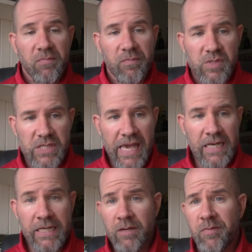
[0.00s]

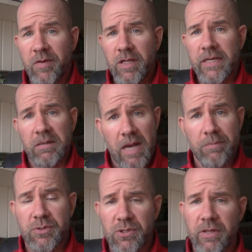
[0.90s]
Sanding and filling.
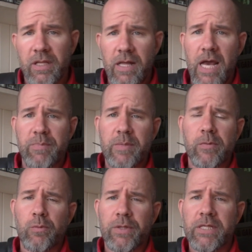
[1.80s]
I'm sure that a lot of
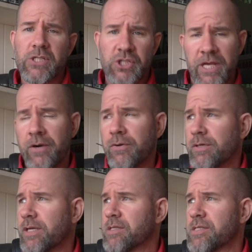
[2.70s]
people would in
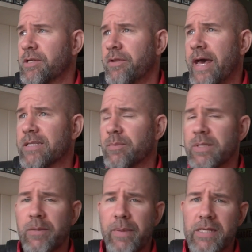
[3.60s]
general consider that to
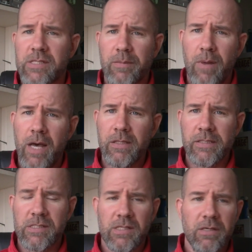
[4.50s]
be a basic
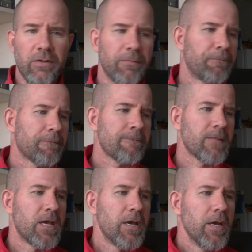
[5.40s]
modeling skill.
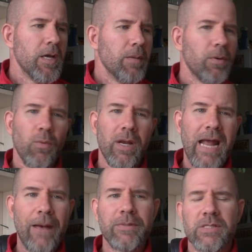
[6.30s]
But what
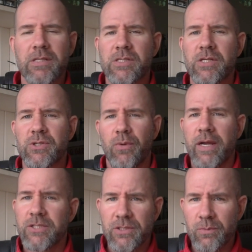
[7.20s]
happens to the
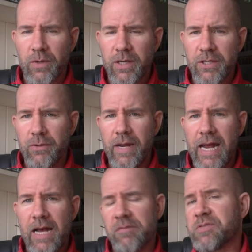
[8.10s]
situation where you
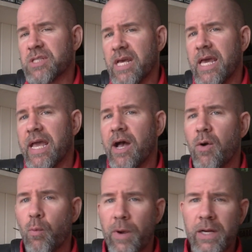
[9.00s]
have, say,
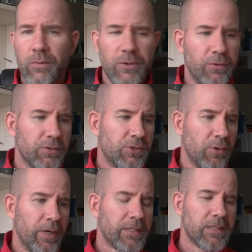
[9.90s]
a wing root
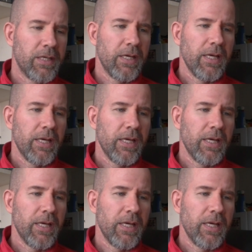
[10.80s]
joint